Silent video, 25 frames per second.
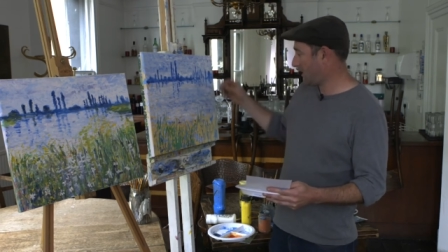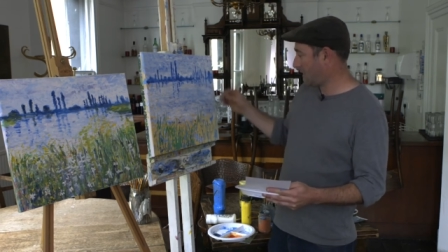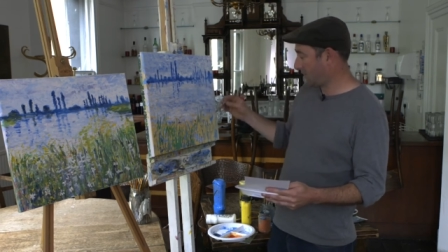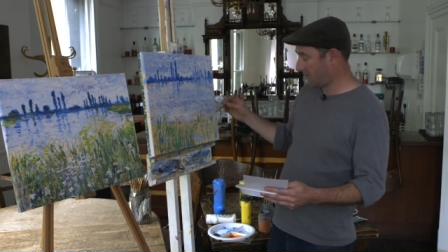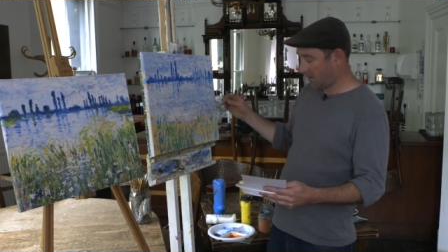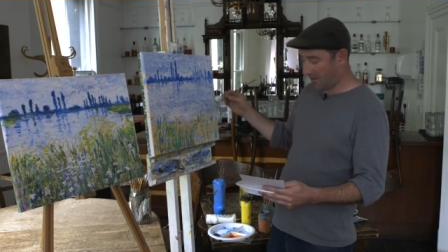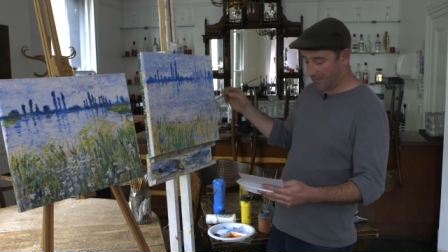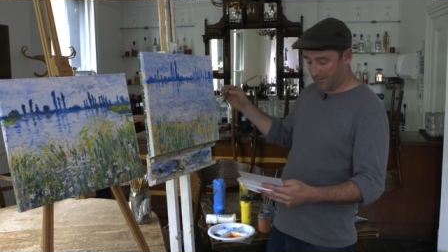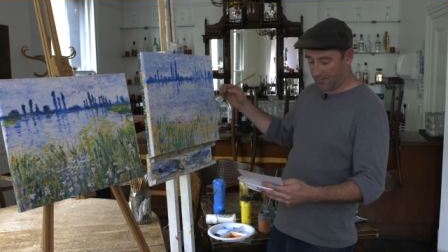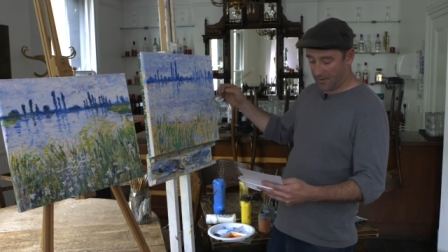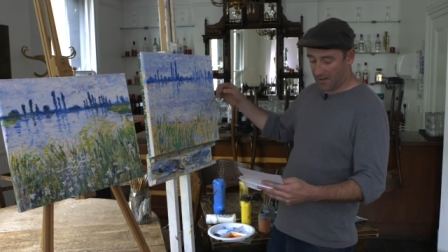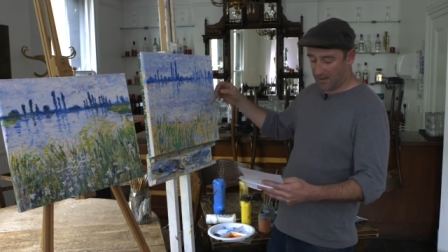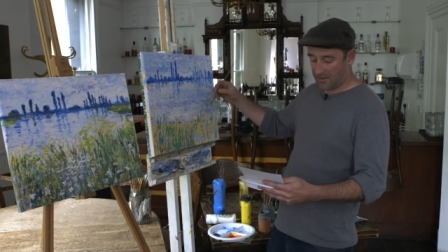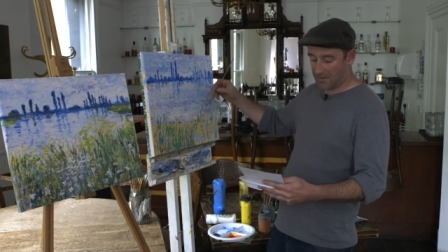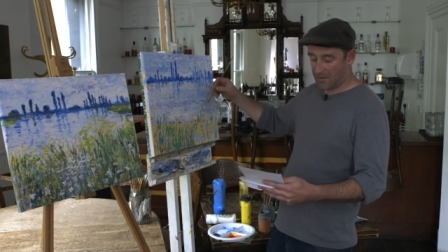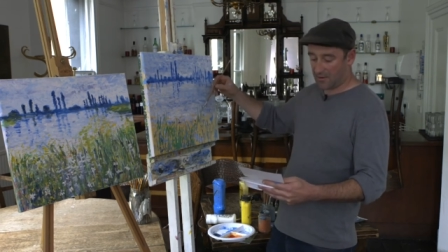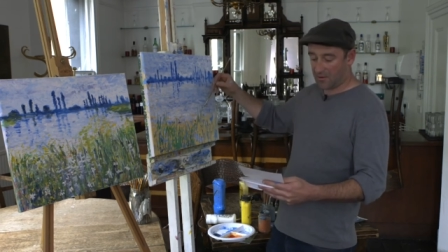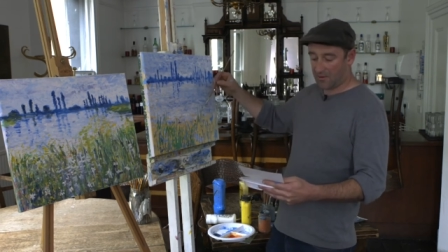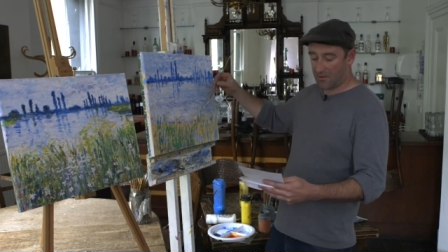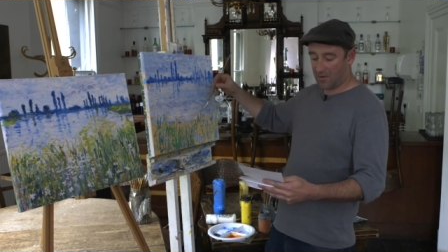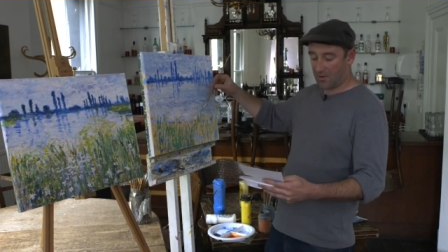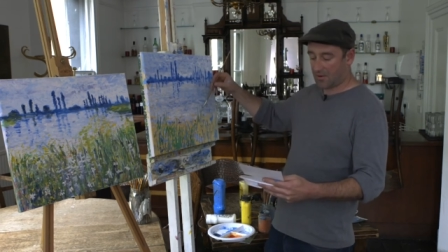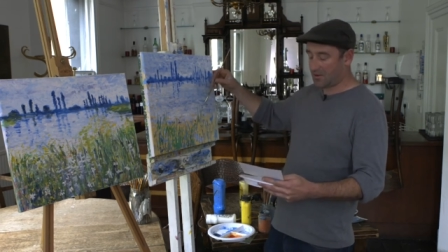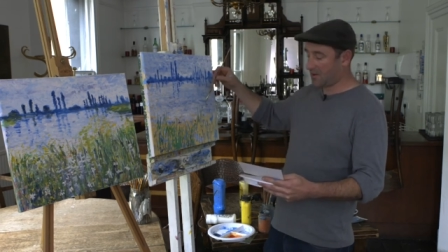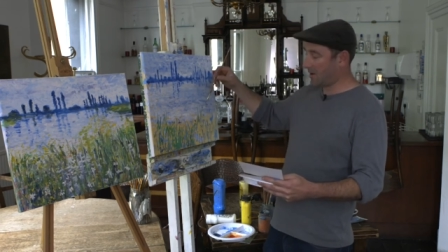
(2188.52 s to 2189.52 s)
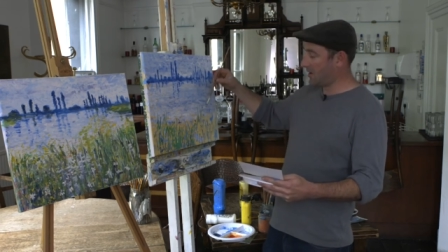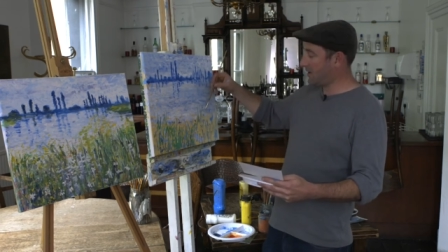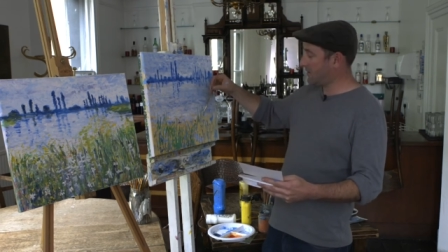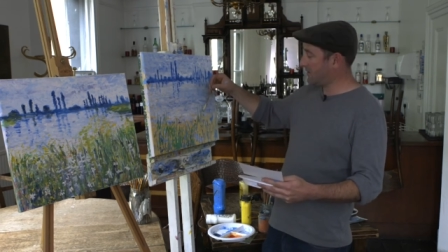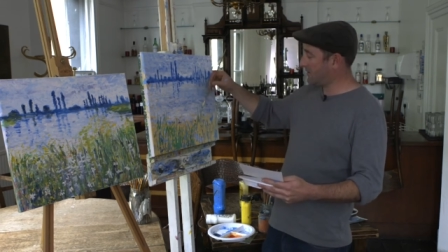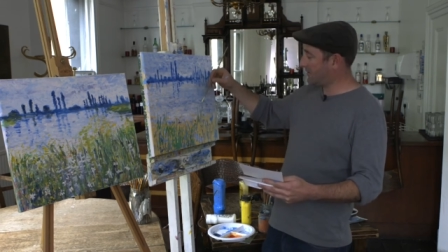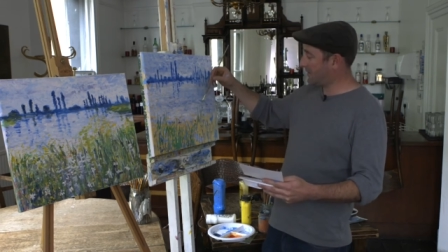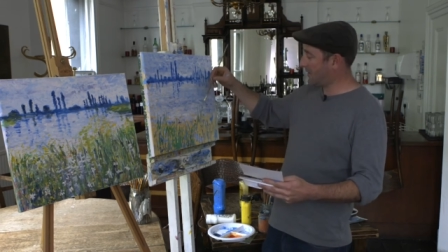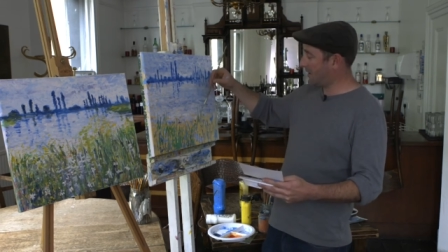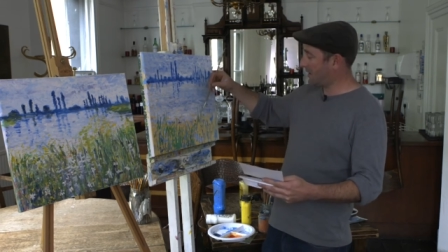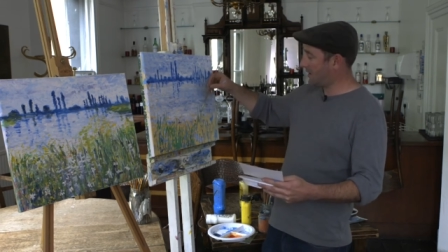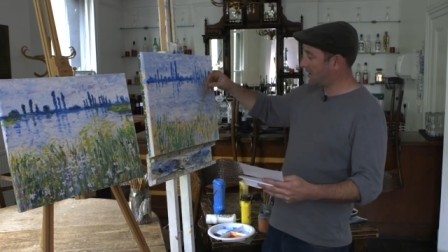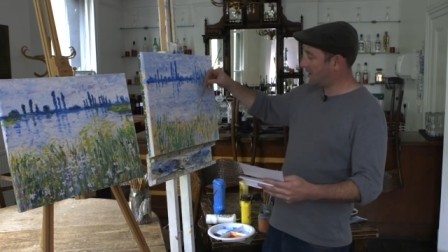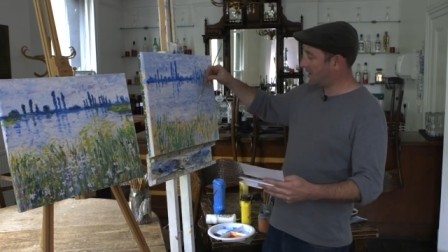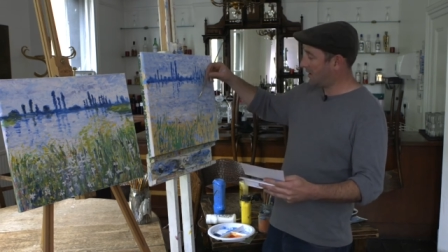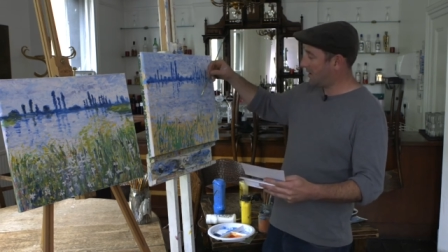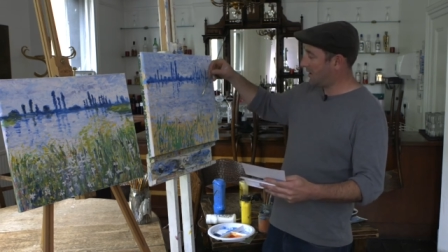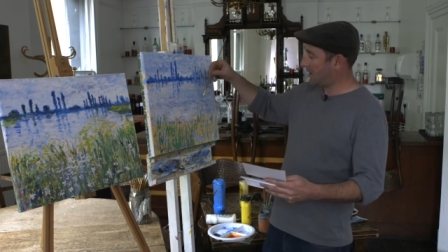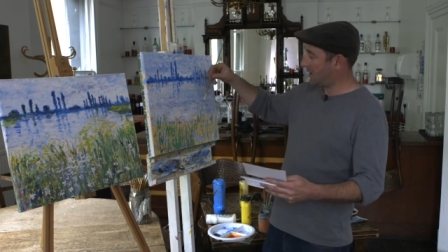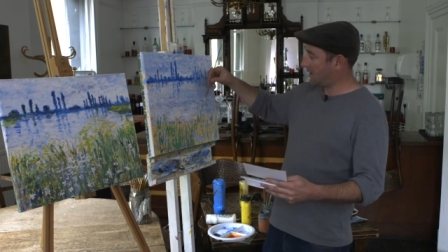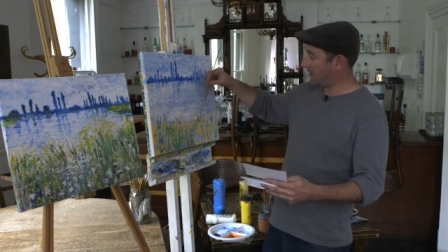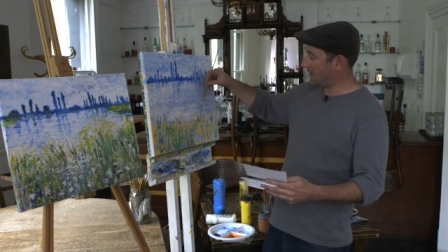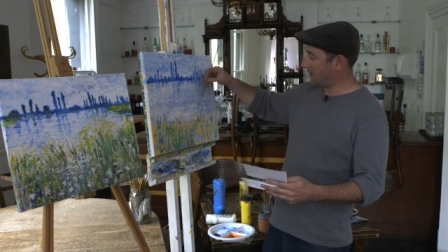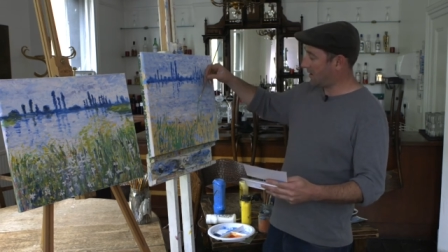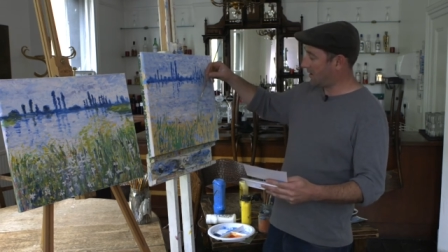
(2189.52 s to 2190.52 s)
don't forget to cross over
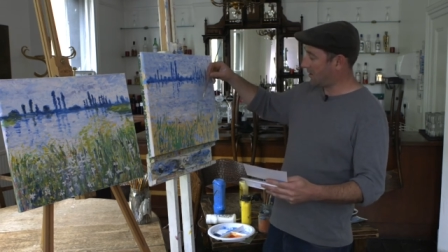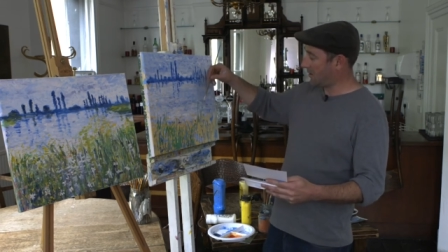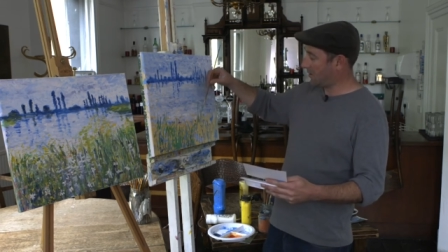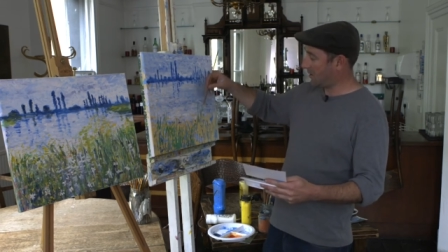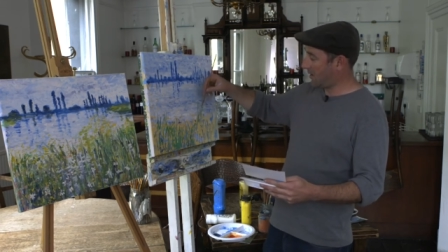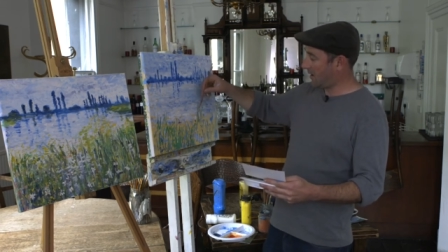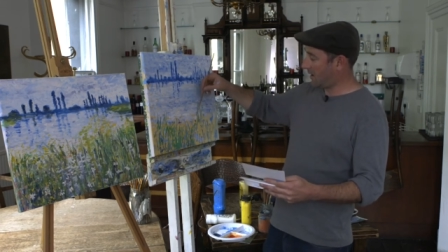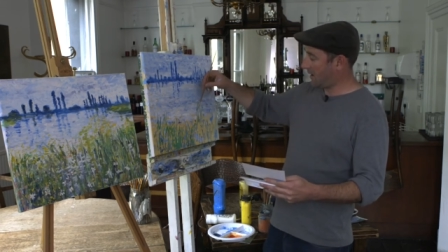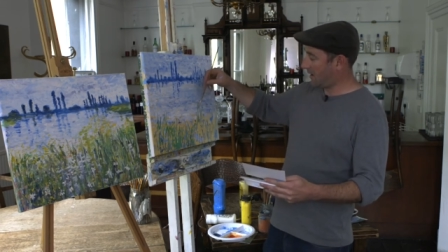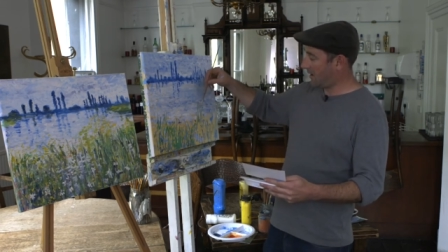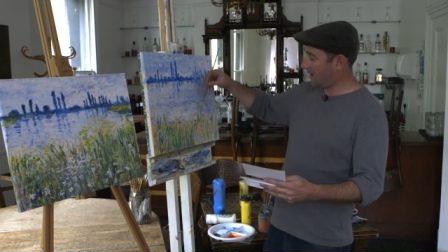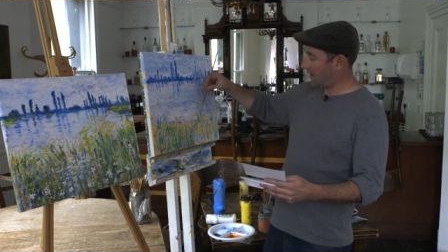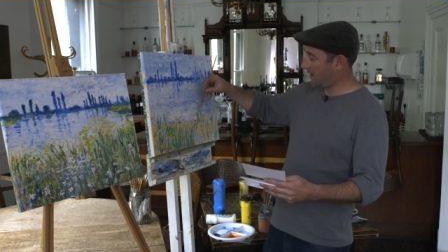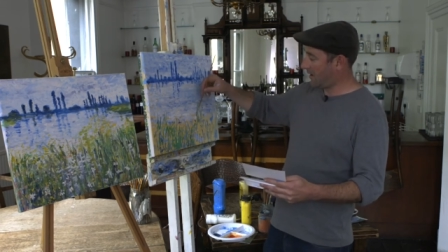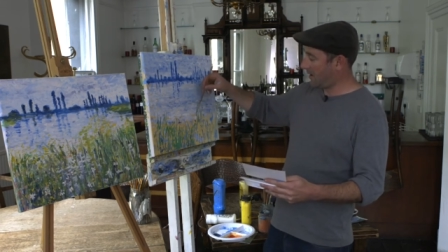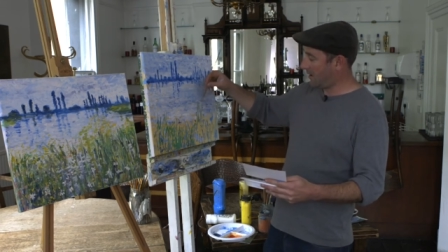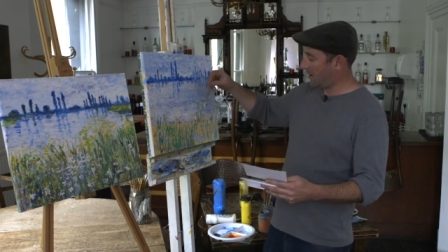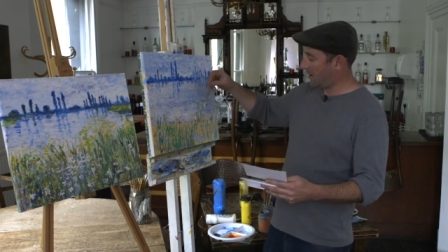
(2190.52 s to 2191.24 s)
and go quite high